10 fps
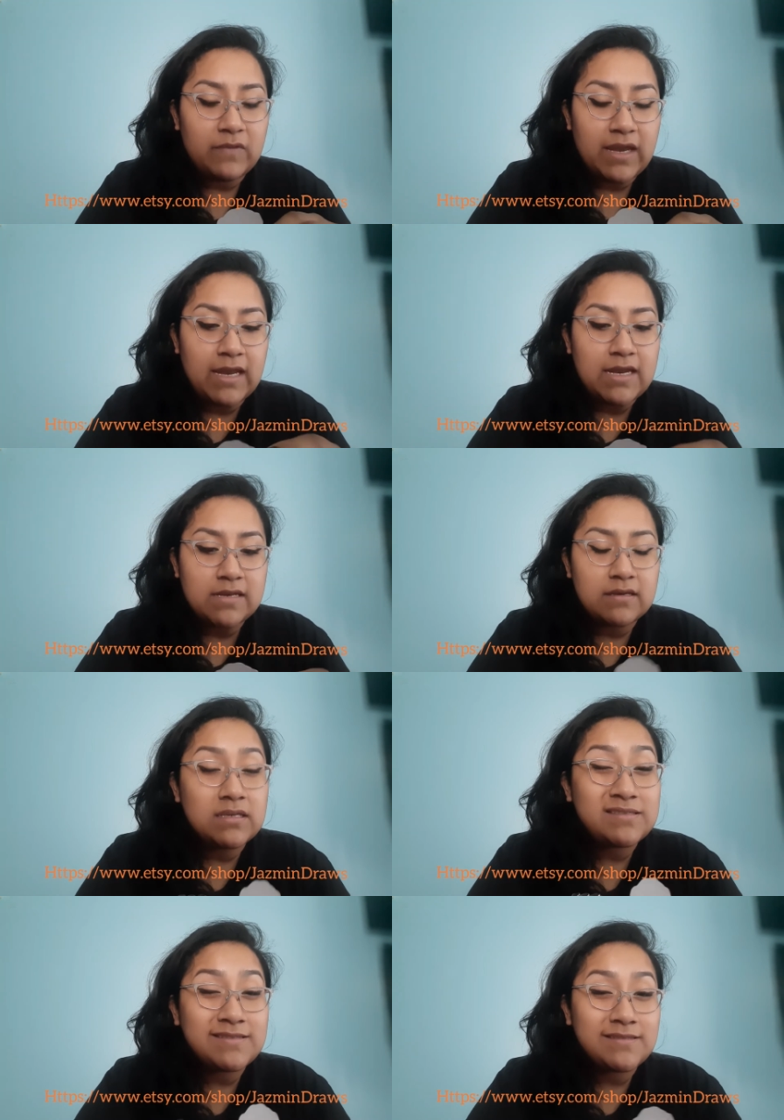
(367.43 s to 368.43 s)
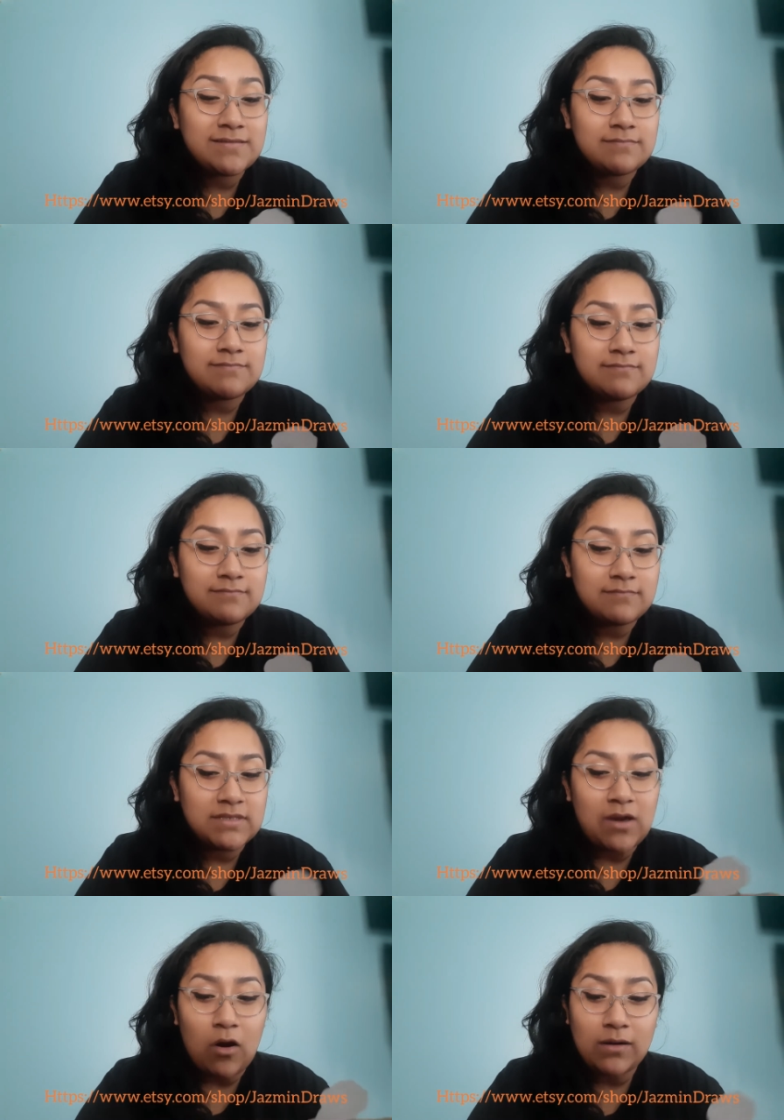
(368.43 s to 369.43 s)
and it's
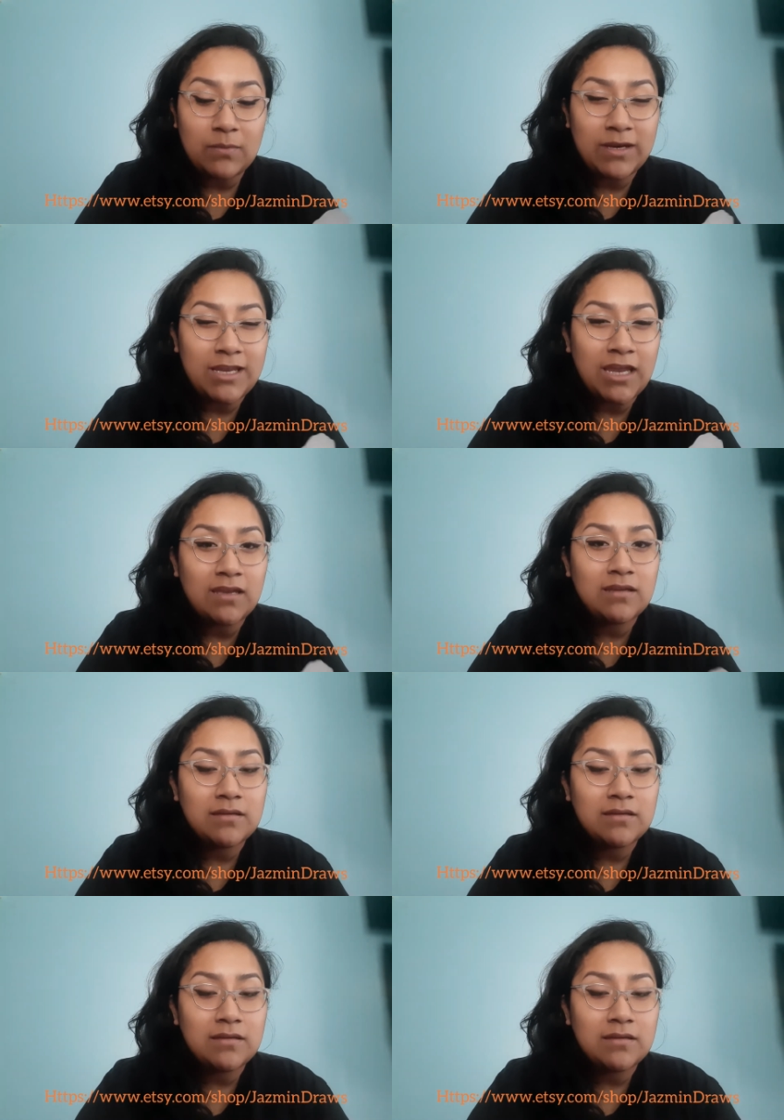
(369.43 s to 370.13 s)
it's heartbreaking.